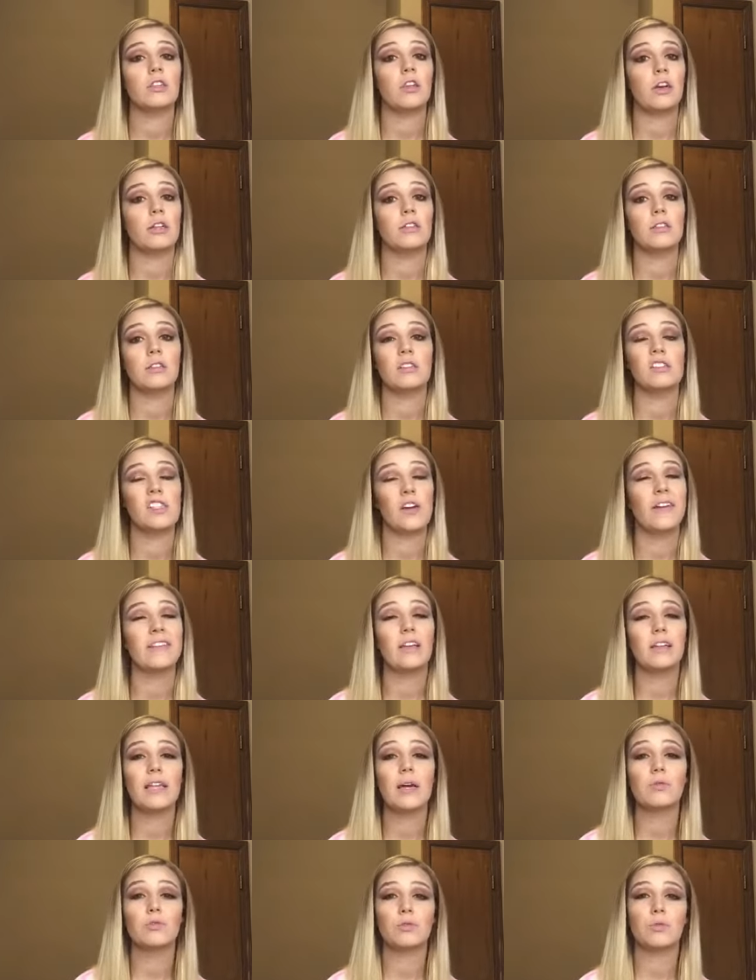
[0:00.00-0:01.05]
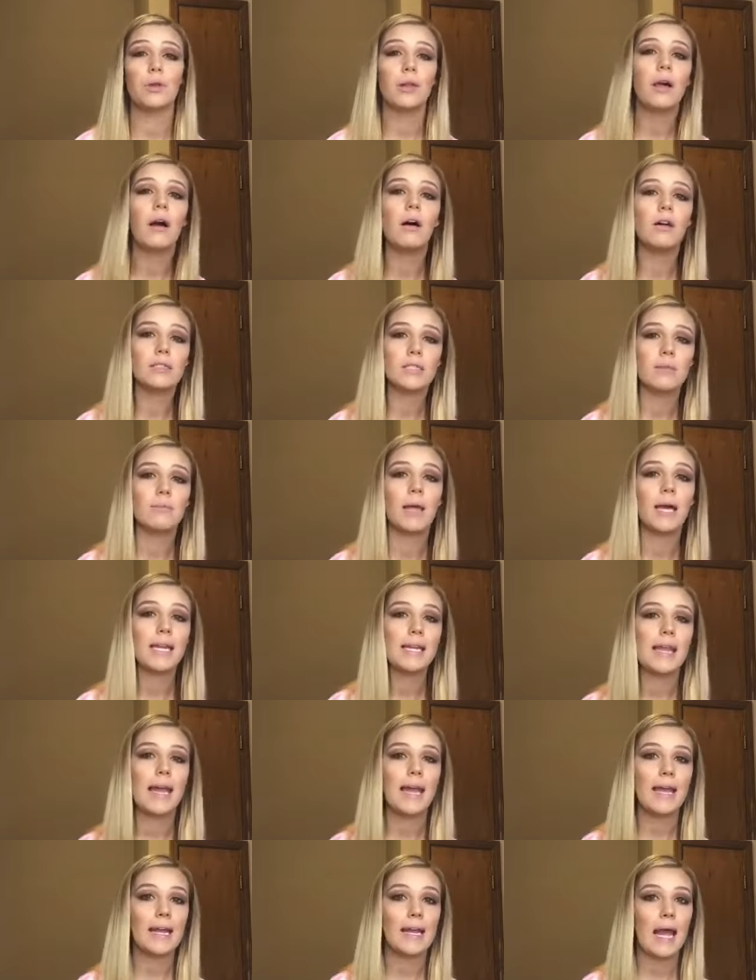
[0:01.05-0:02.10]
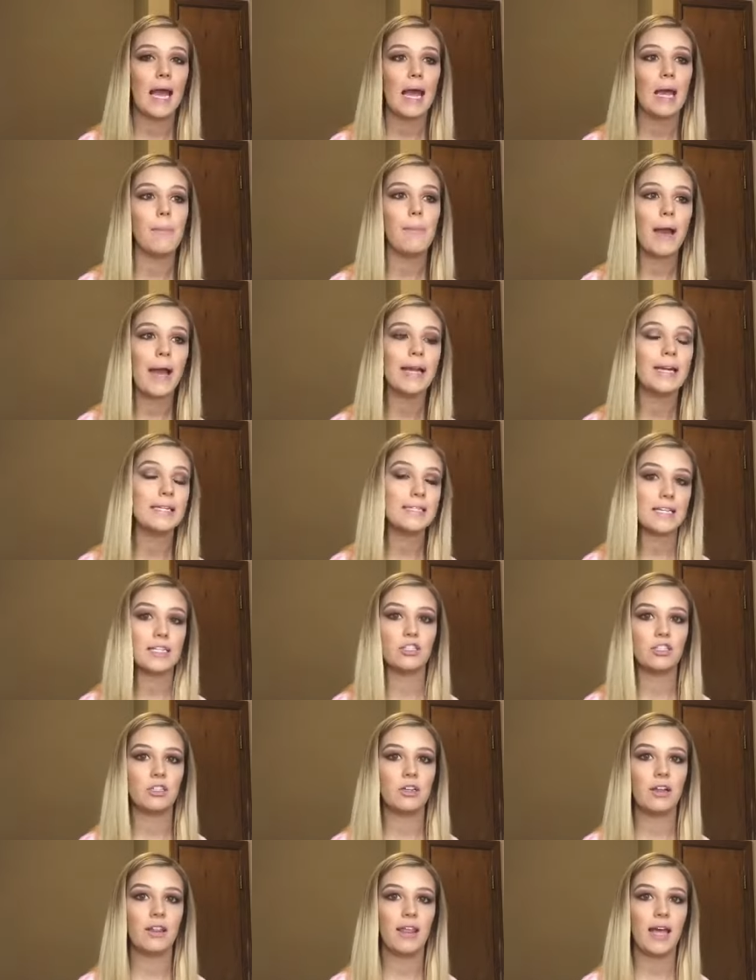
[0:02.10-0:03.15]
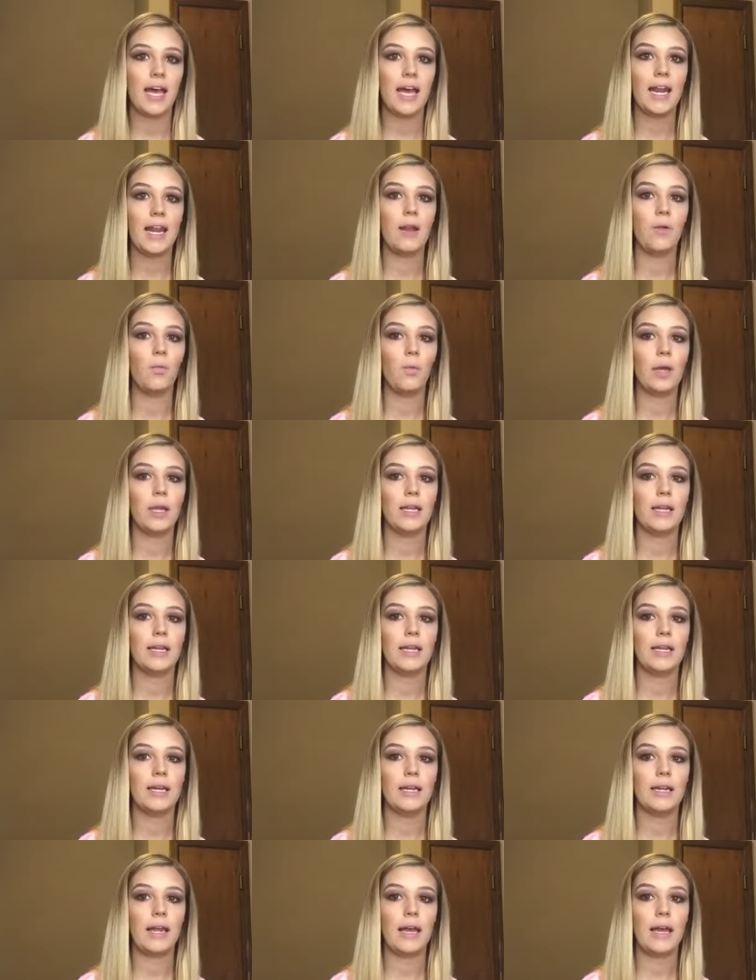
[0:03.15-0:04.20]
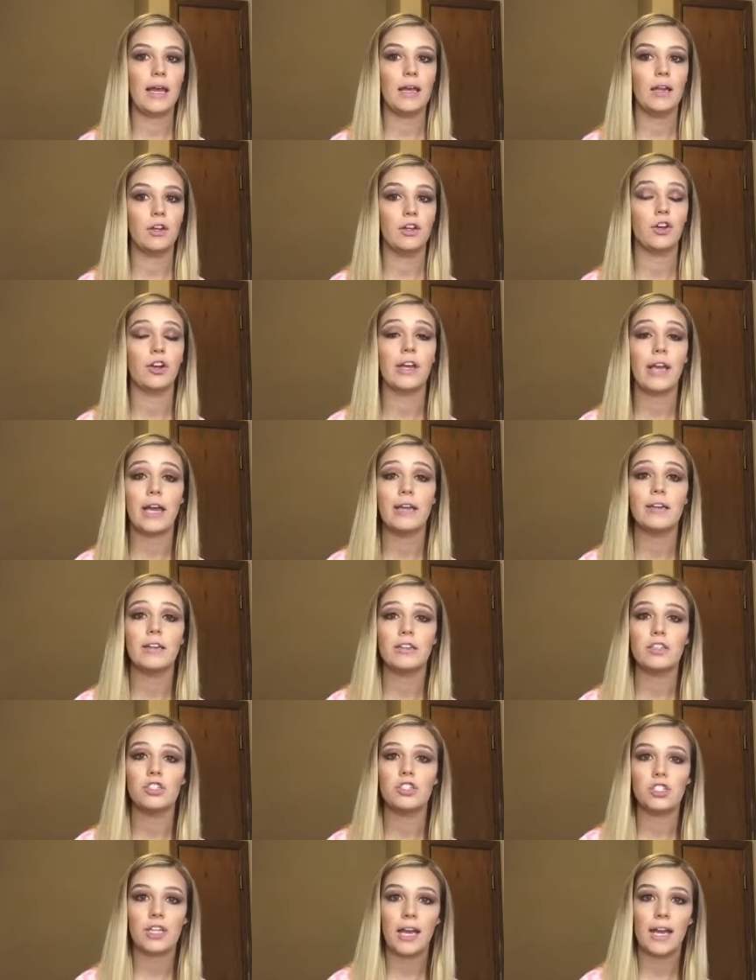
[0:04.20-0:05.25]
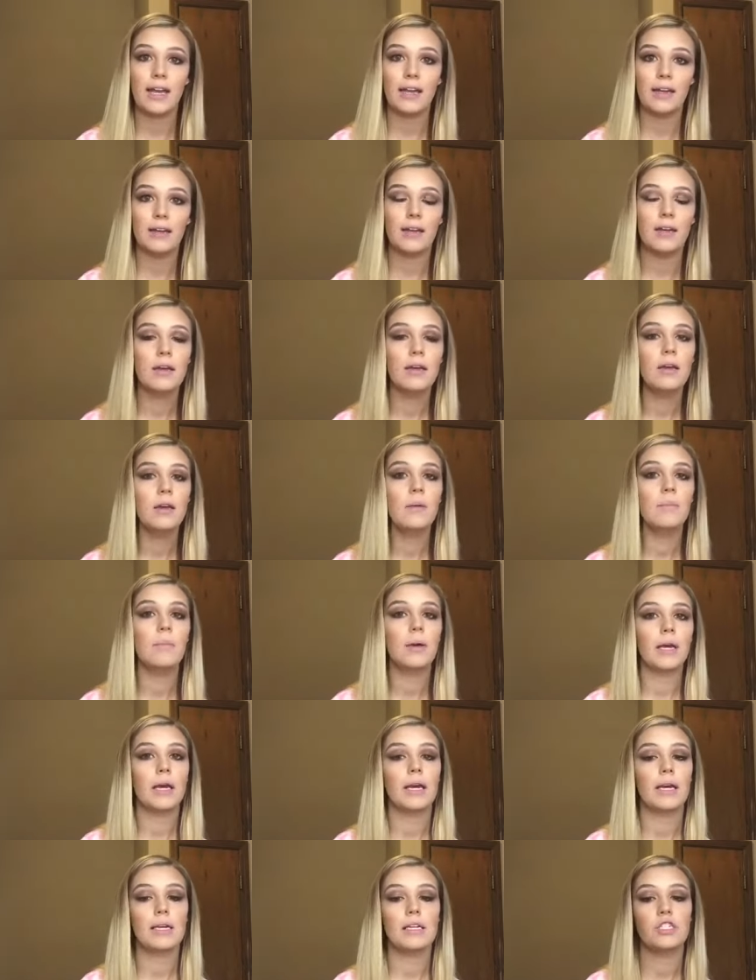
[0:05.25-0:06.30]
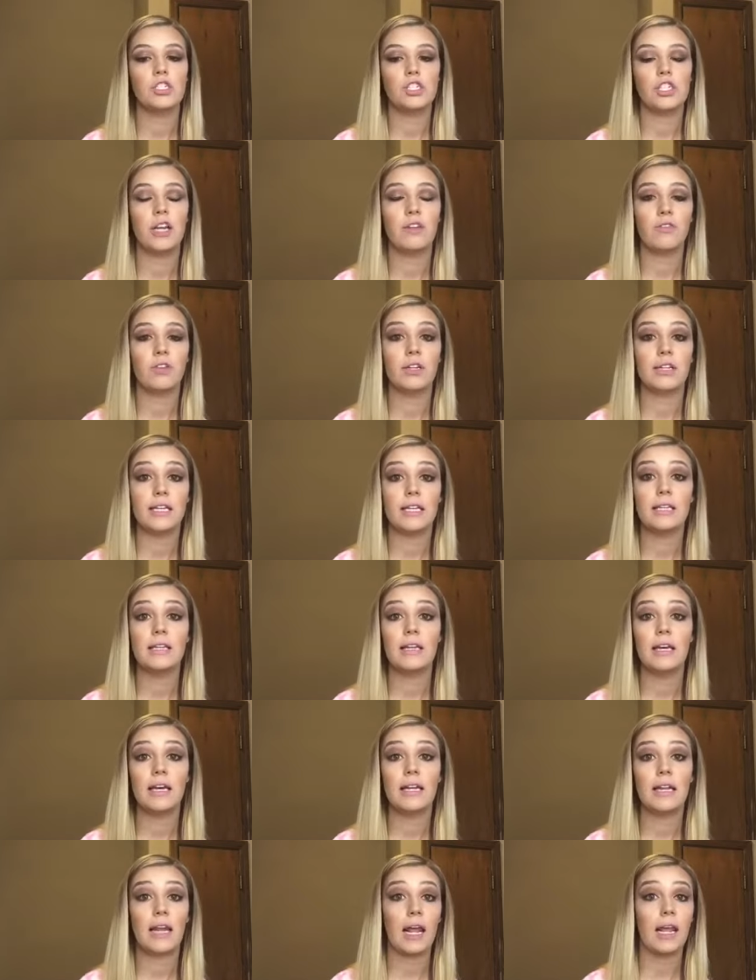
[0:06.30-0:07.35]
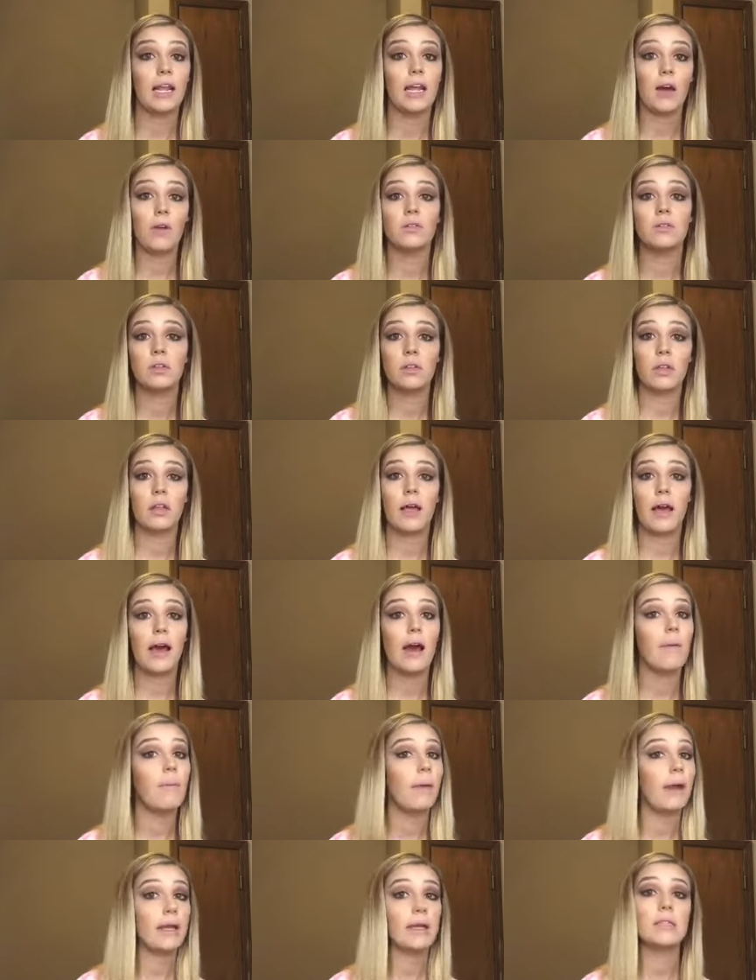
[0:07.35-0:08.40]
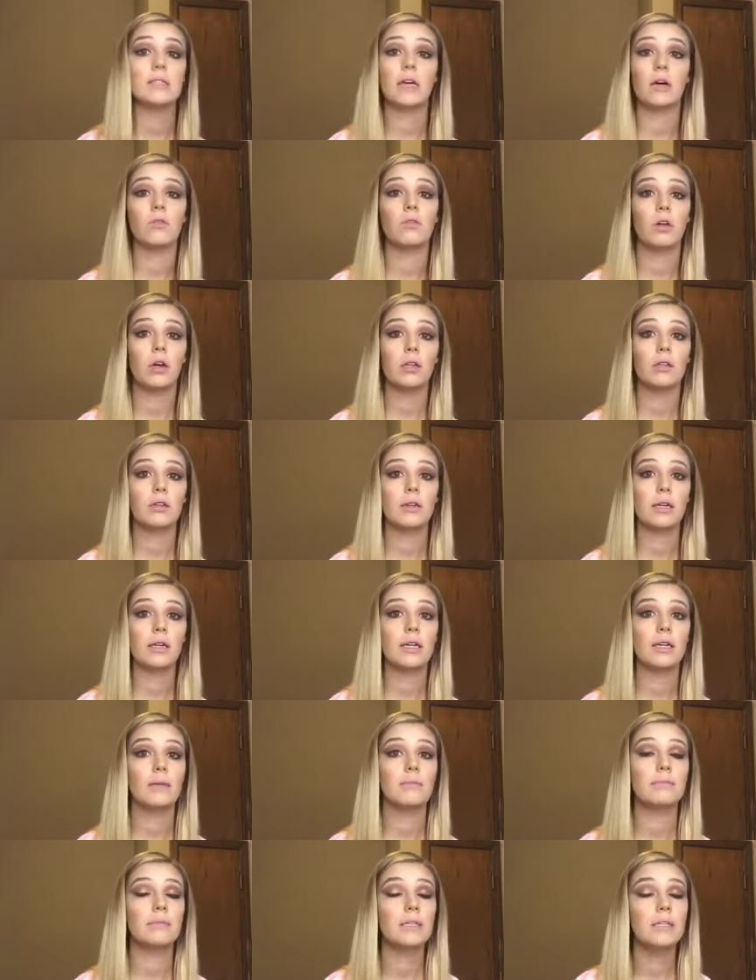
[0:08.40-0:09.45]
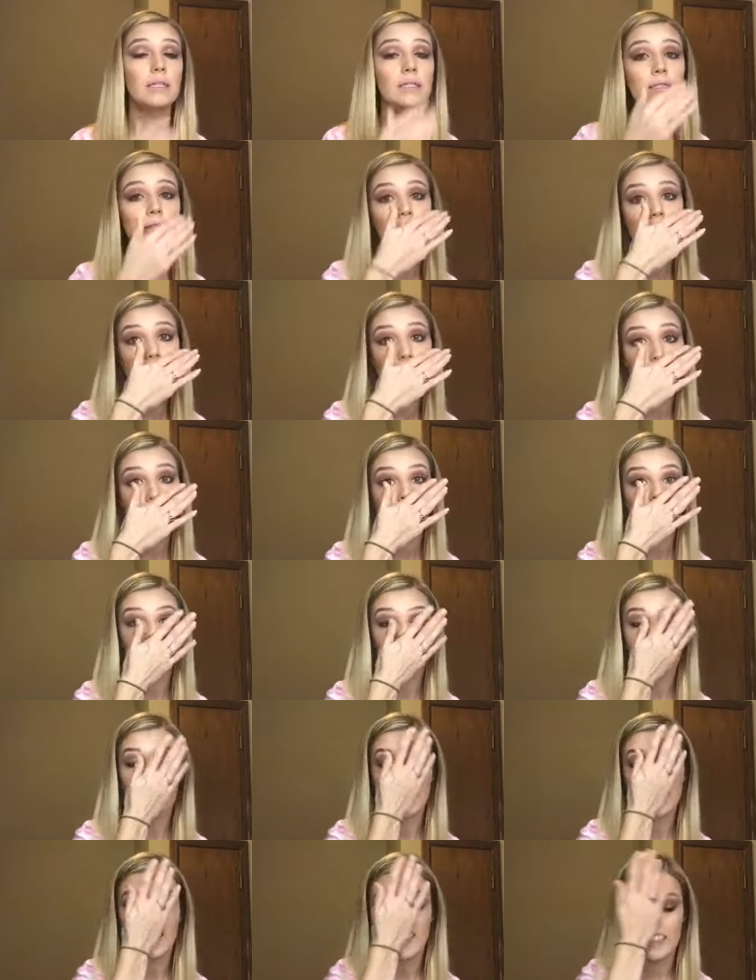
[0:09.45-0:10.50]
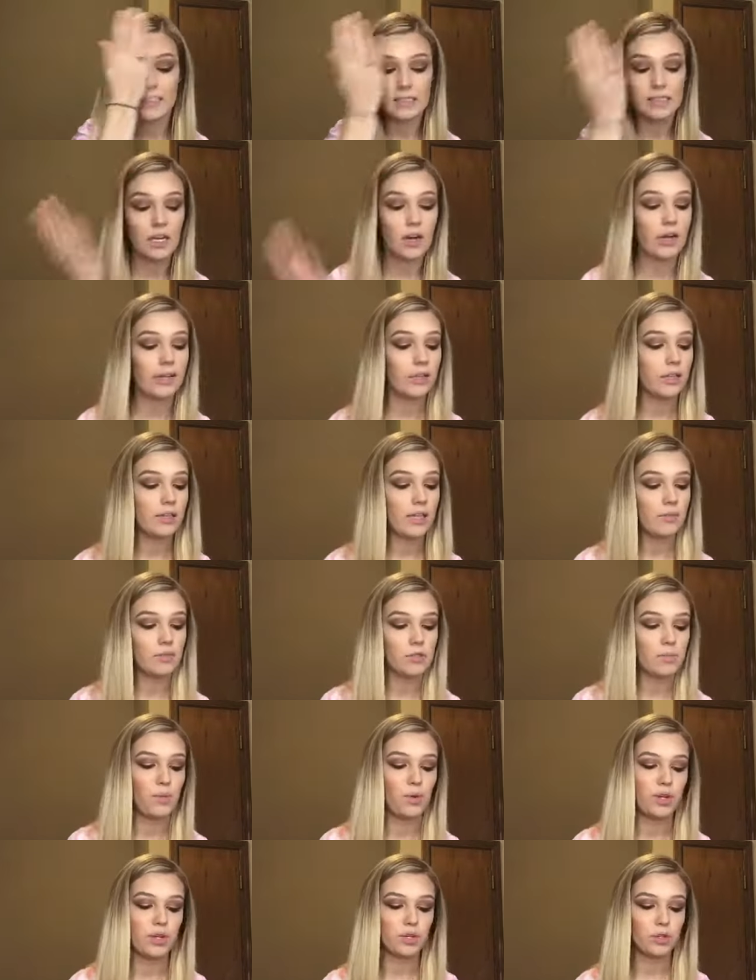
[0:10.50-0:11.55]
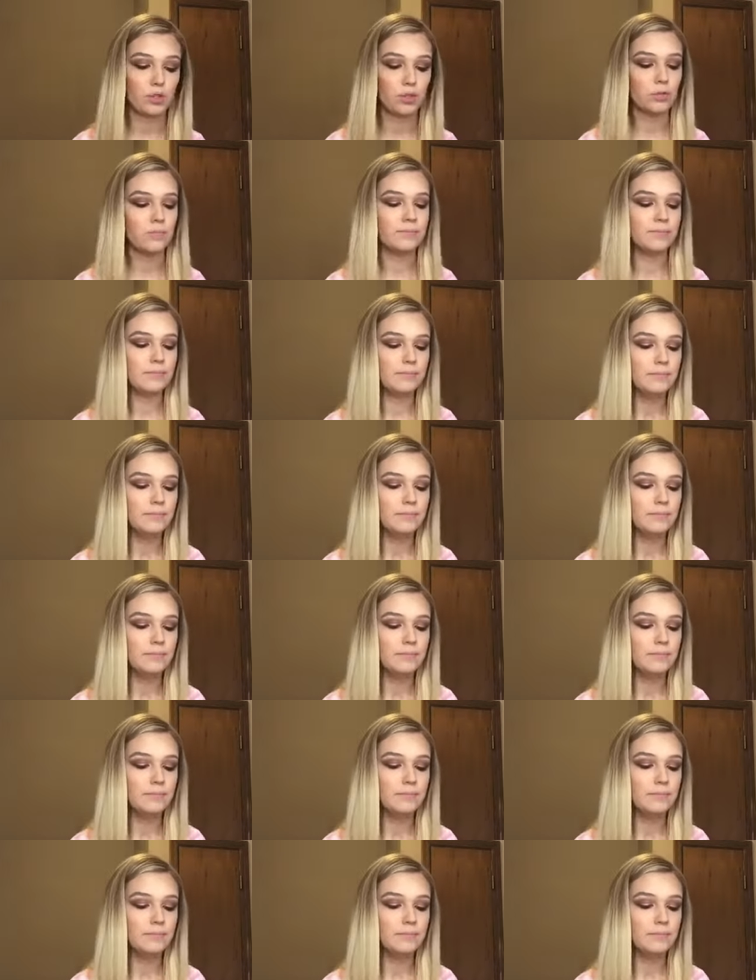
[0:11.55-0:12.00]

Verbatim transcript: Thought, so I thought that was really awesome that Nate had paid attention to that and went in and created the shade because Jeffree did let Nate go into the lab, make his own color up and everything. So I thought that was pretty cool.